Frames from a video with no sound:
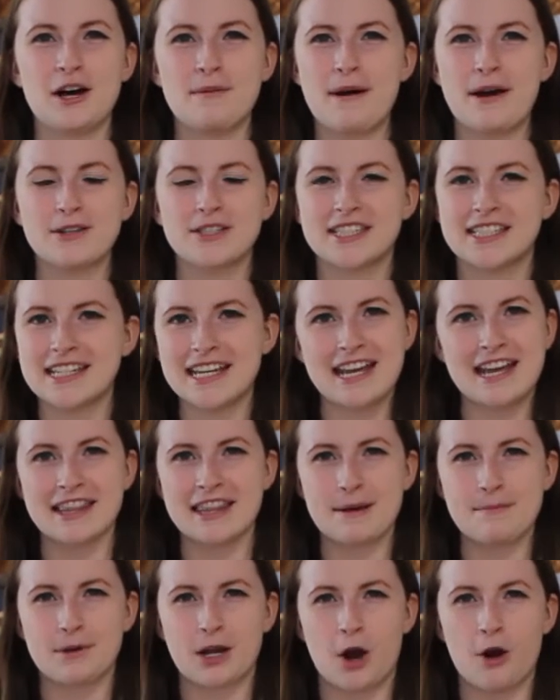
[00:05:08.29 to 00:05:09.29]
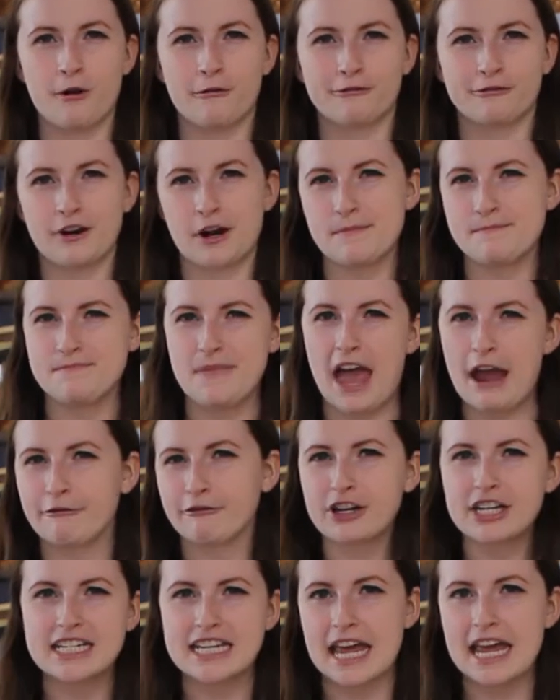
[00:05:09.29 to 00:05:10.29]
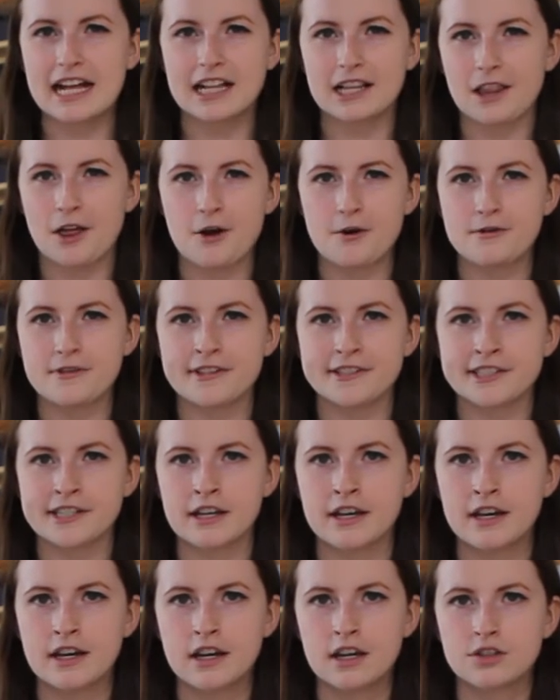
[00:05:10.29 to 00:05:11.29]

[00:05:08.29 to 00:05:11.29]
about seeing them go from everyday clothes